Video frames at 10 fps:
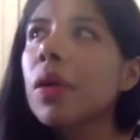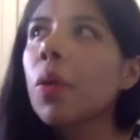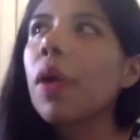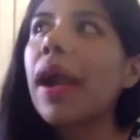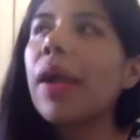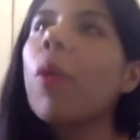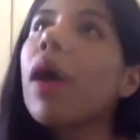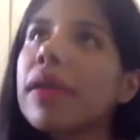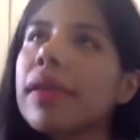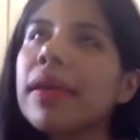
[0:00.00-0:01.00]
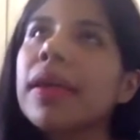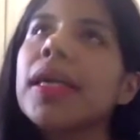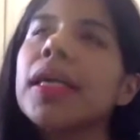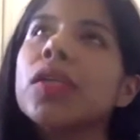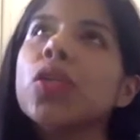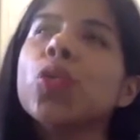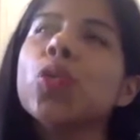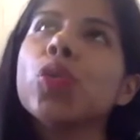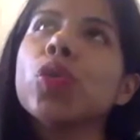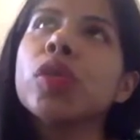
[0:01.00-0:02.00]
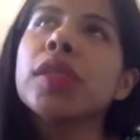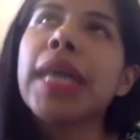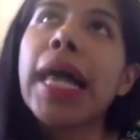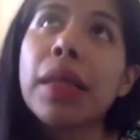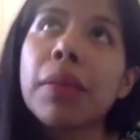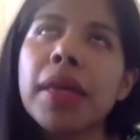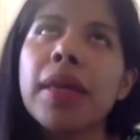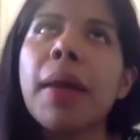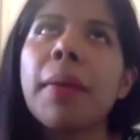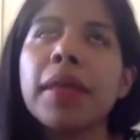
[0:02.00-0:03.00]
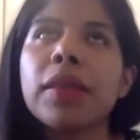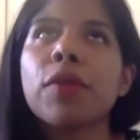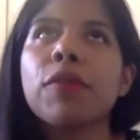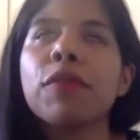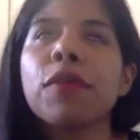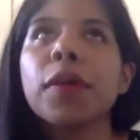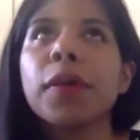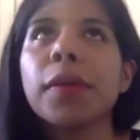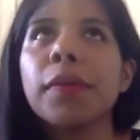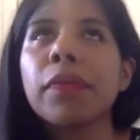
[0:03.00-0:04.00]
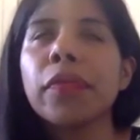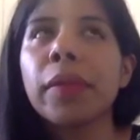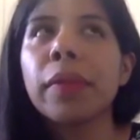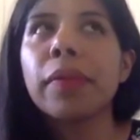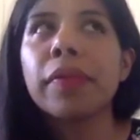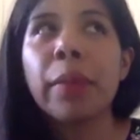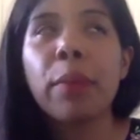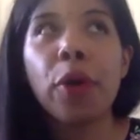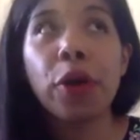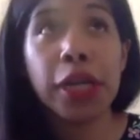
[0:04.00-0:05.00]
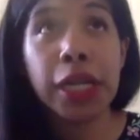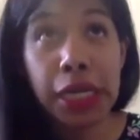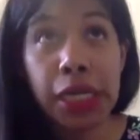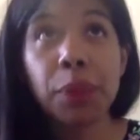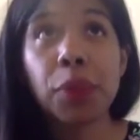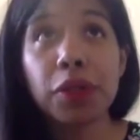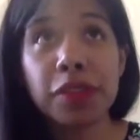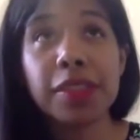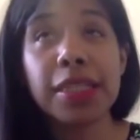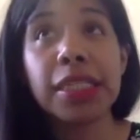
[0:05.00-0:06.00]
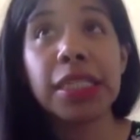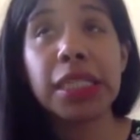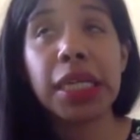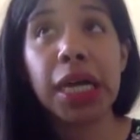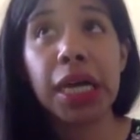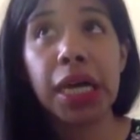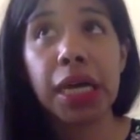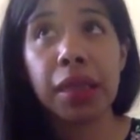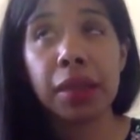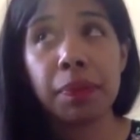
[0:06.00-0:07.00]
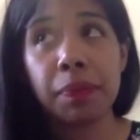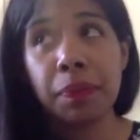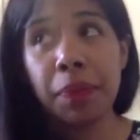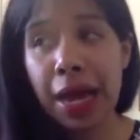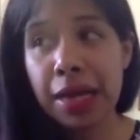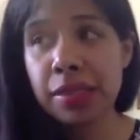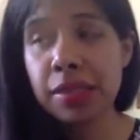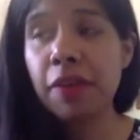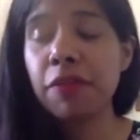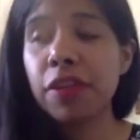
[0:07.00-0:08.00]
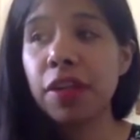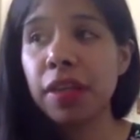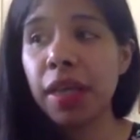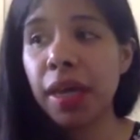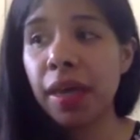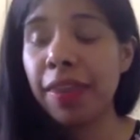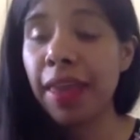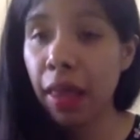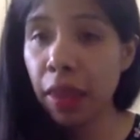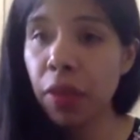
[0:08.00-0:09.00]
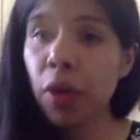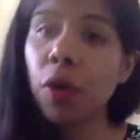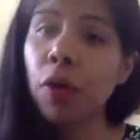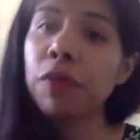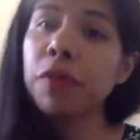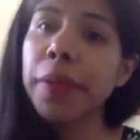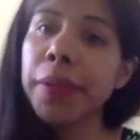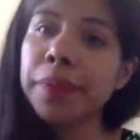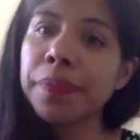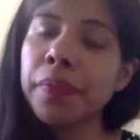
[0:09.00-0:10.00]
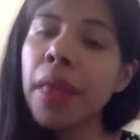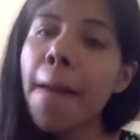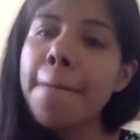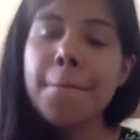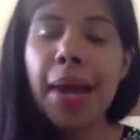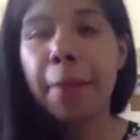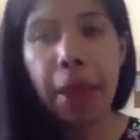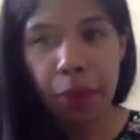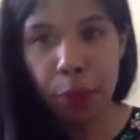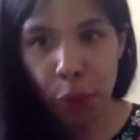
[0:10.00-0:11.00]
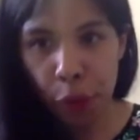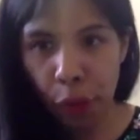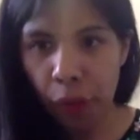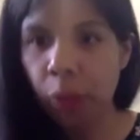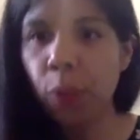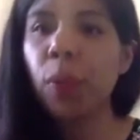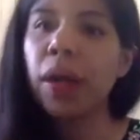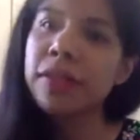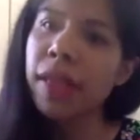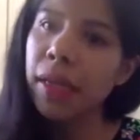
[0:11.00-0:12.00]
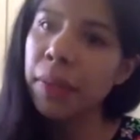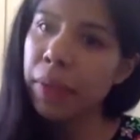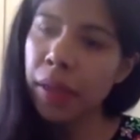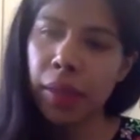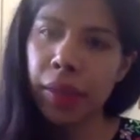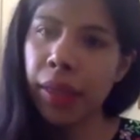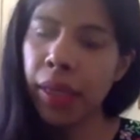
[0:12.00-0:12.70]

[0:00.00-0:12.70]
I wanted her to tell me a bit of the mourning process that she had passed after the death of my baby brother, who was like the